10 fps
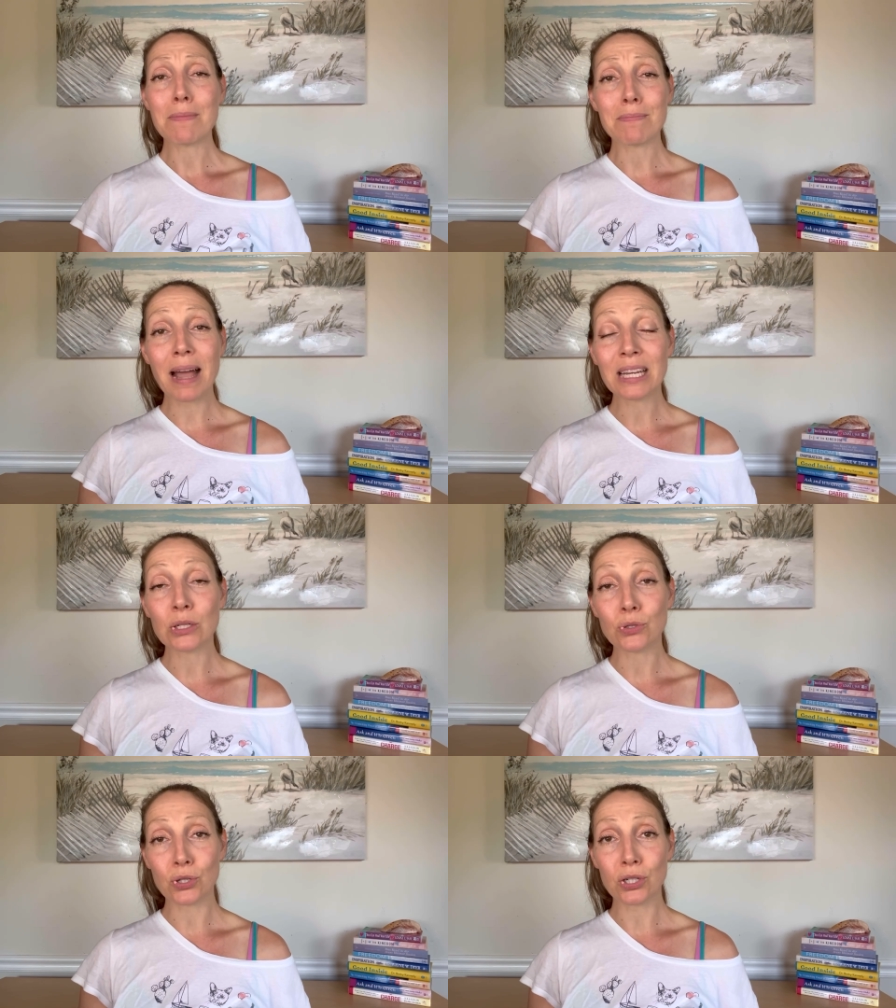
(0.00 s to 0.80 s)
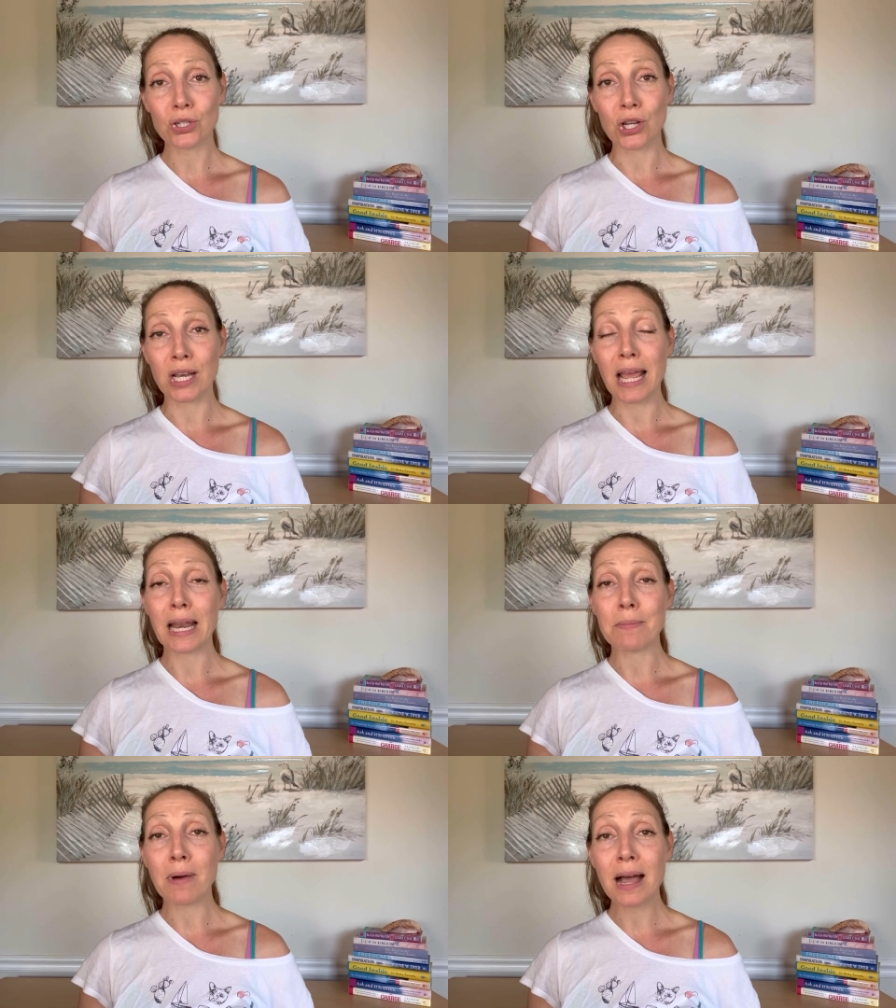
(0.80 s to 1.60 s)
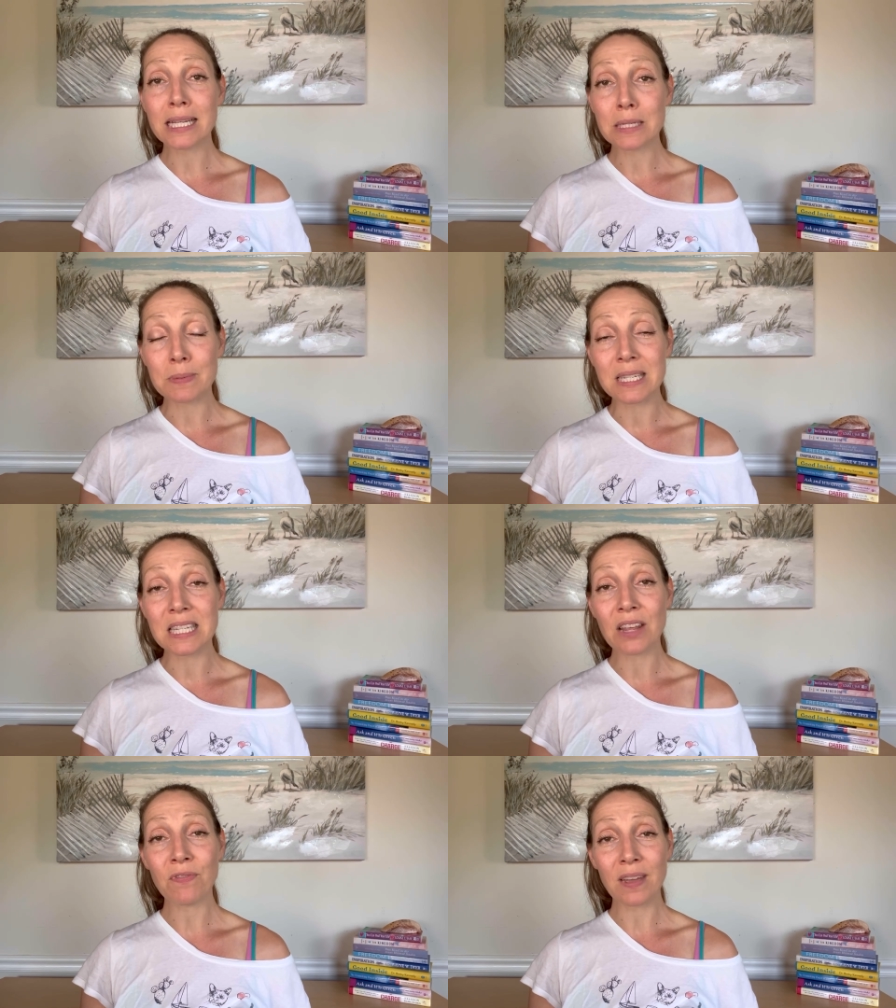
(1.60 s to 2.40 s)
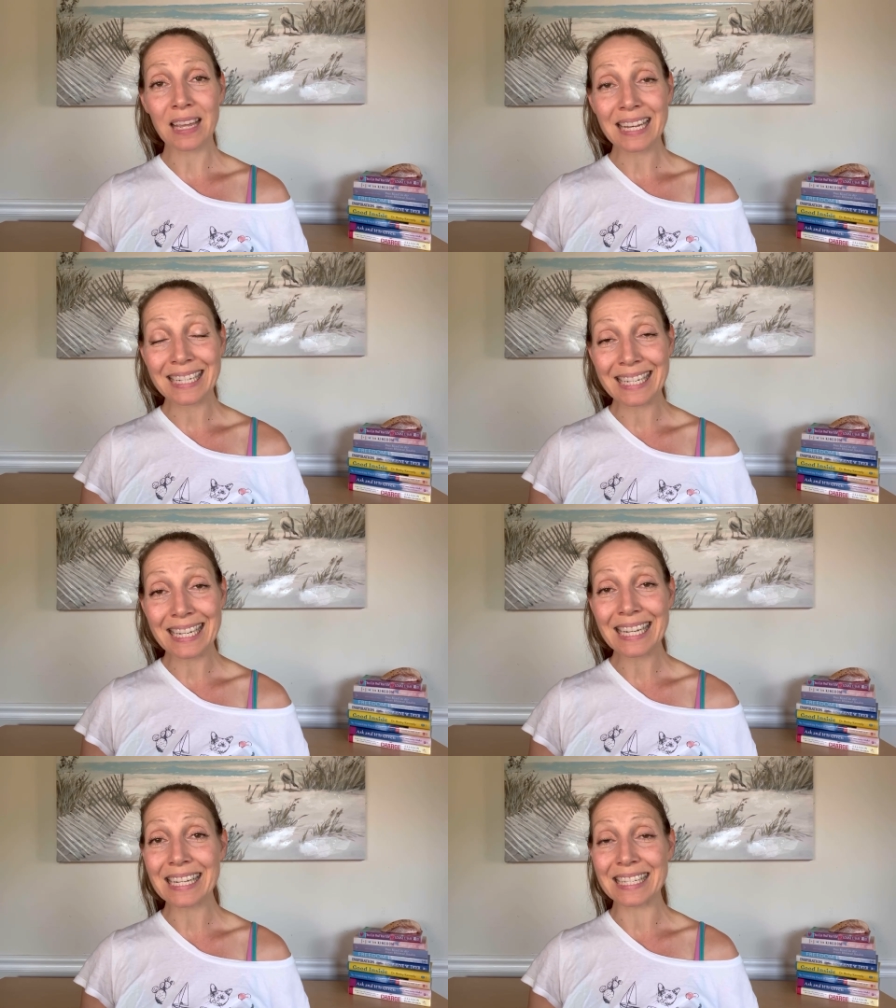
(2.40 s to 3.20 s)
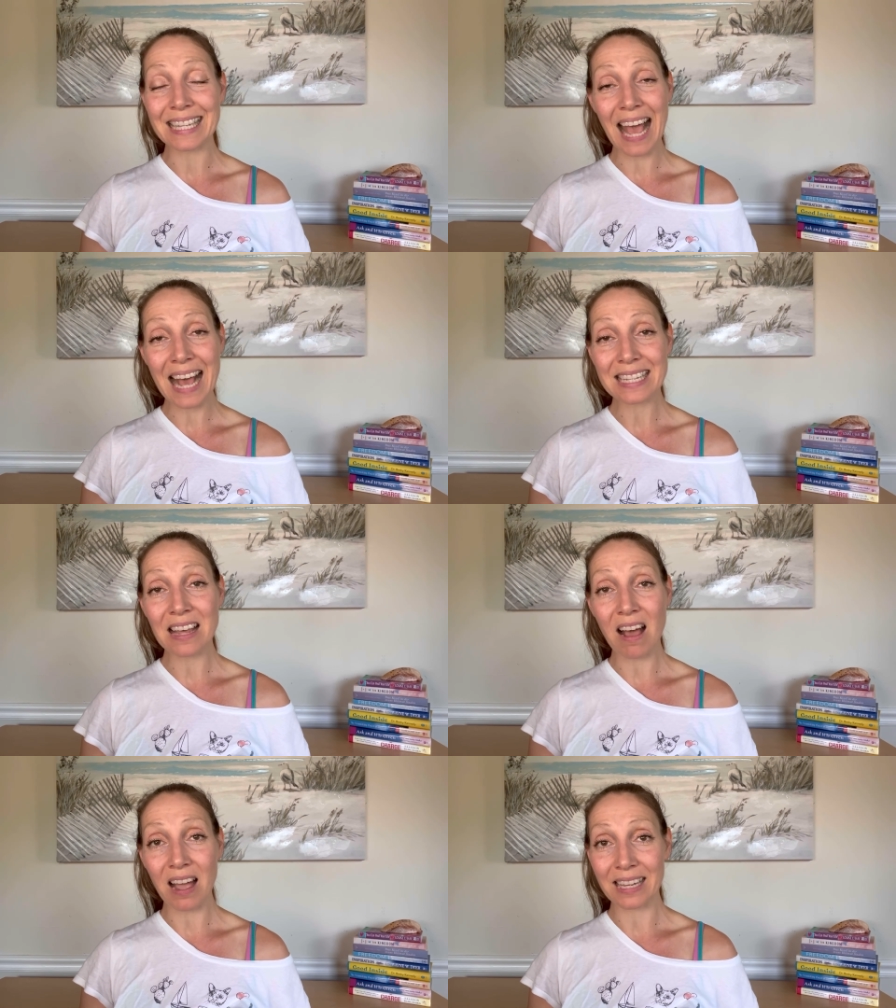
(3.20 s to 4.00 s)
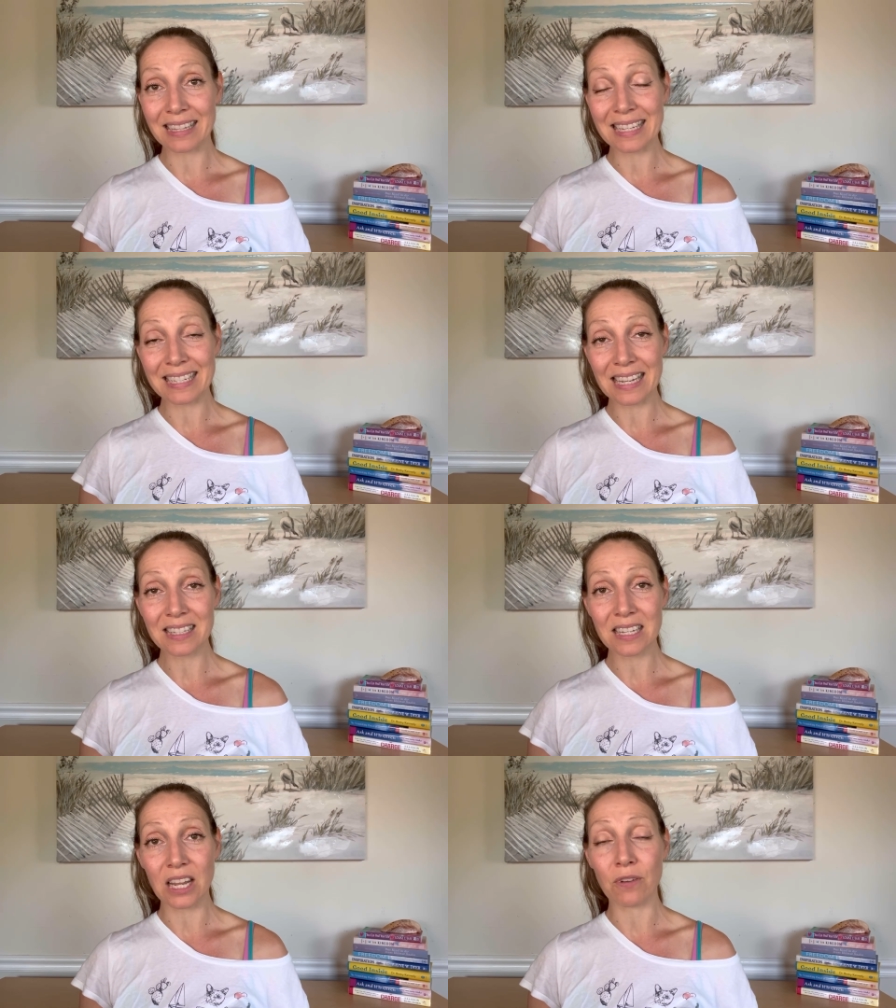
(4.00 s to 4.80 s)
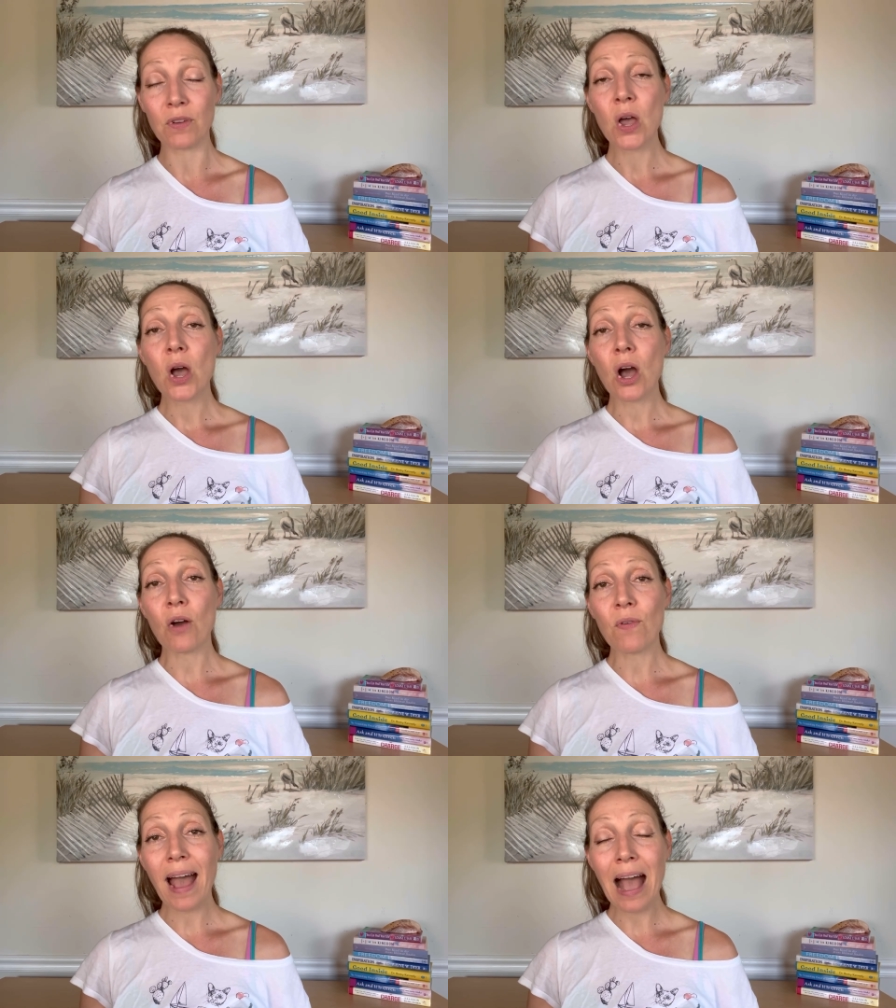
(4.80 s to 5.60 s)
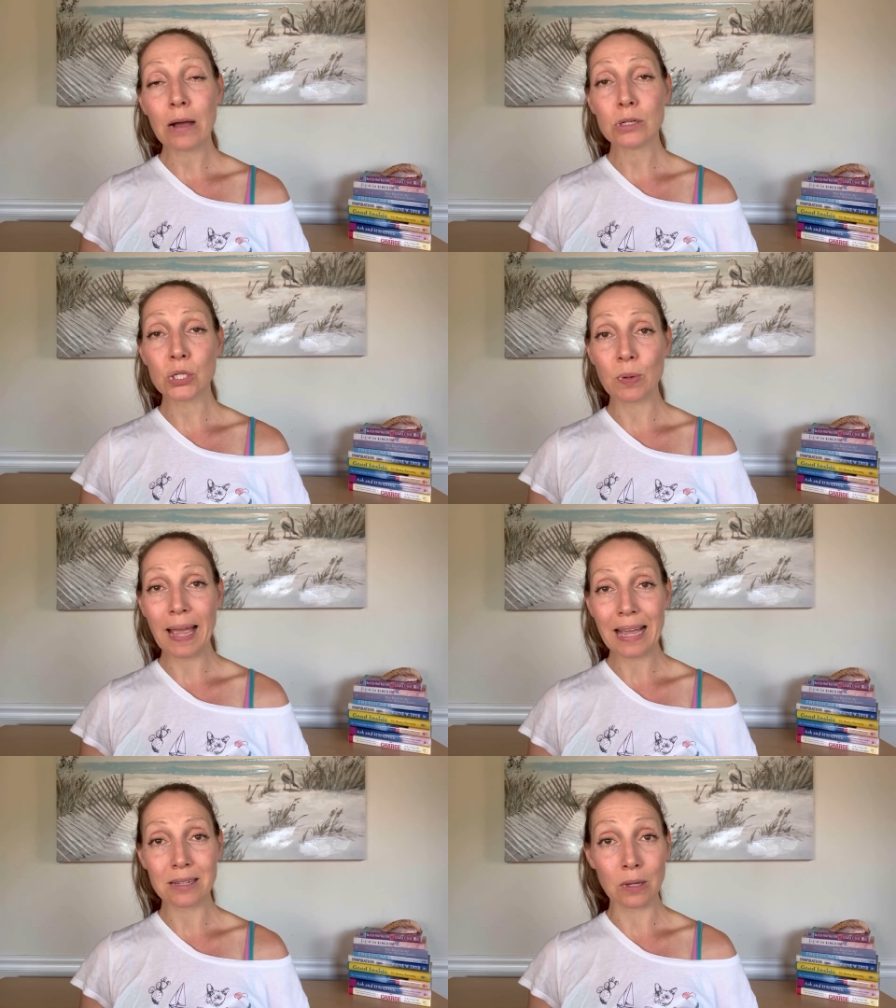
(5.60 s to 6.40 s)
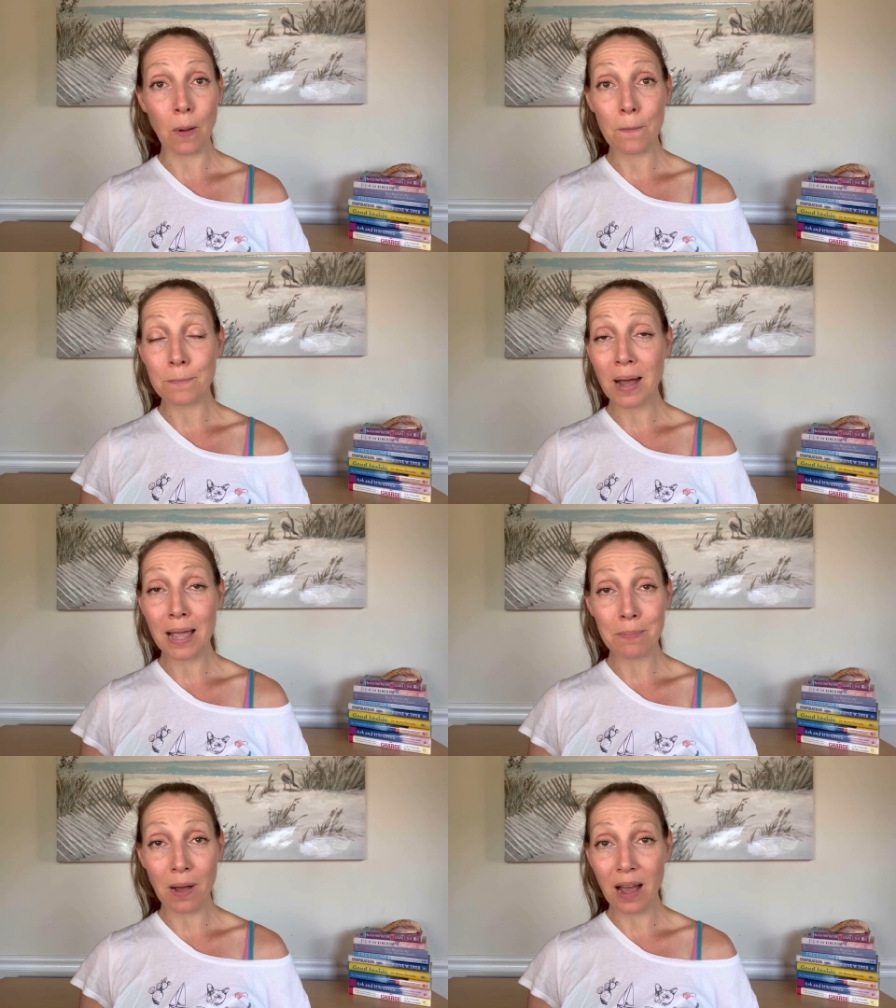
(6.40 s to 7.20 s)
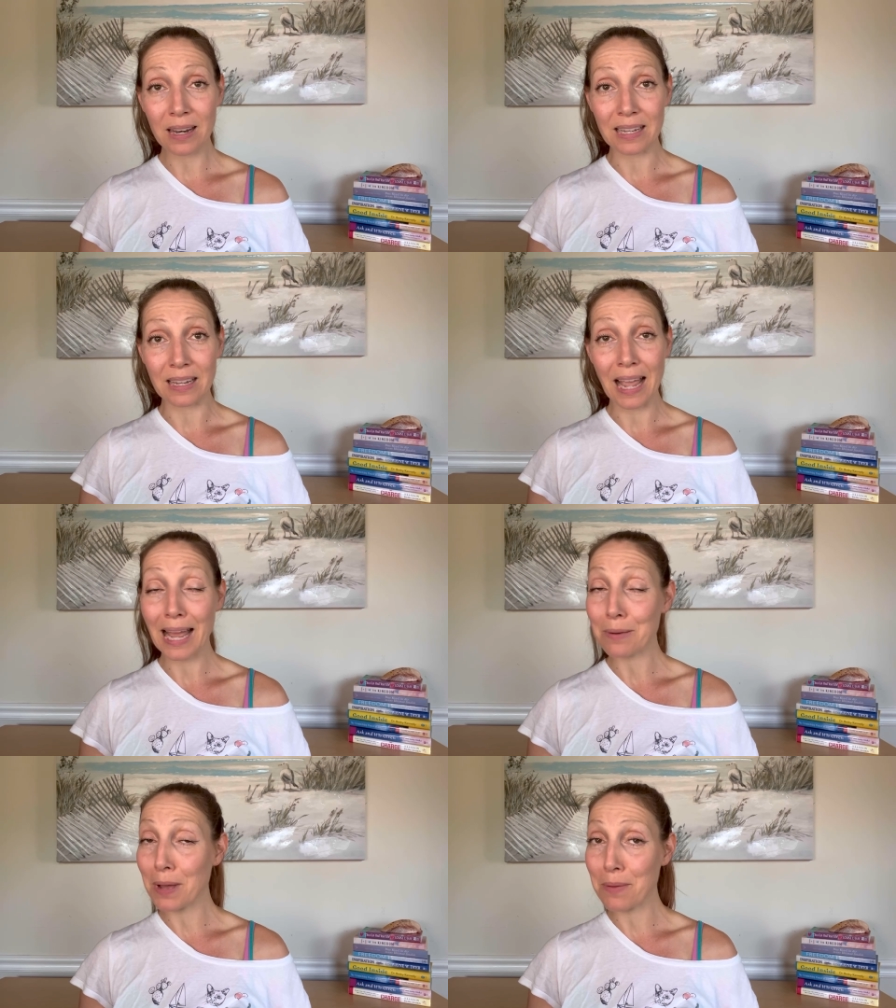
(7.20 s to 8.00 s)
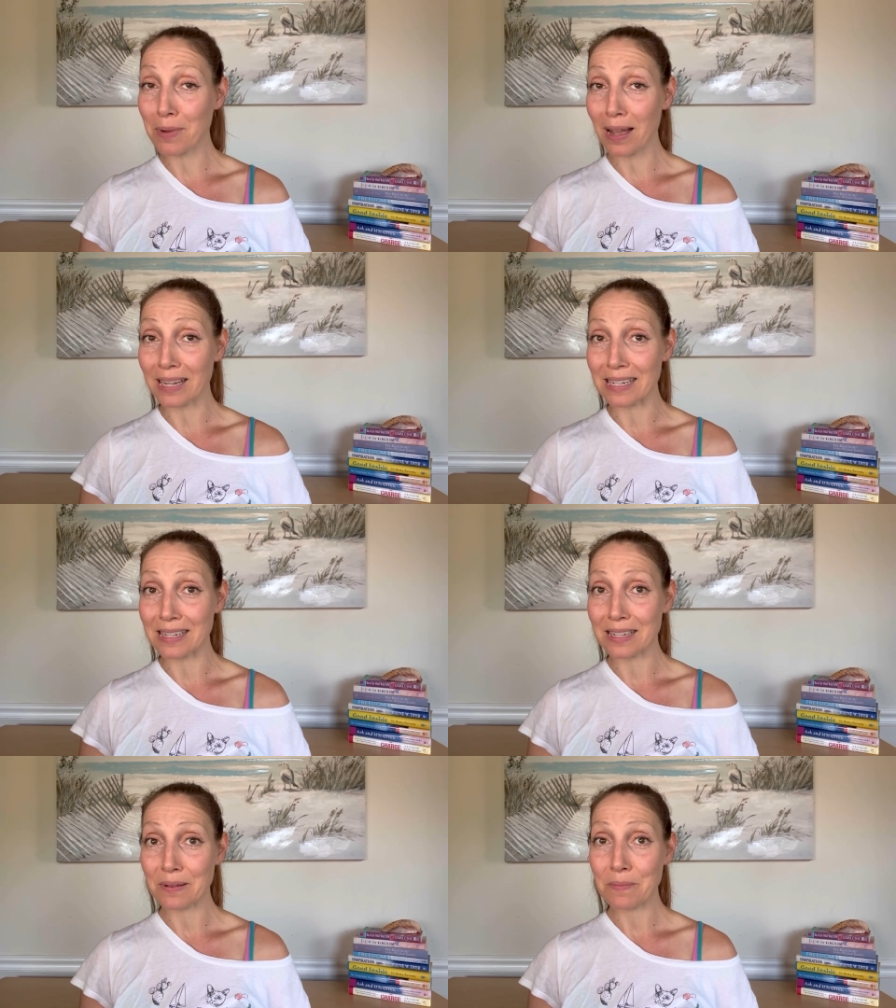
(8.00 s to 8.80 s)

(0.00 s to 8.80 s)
my nutrition and my specific needs as a highly sensitive of how to handle my body and my mind.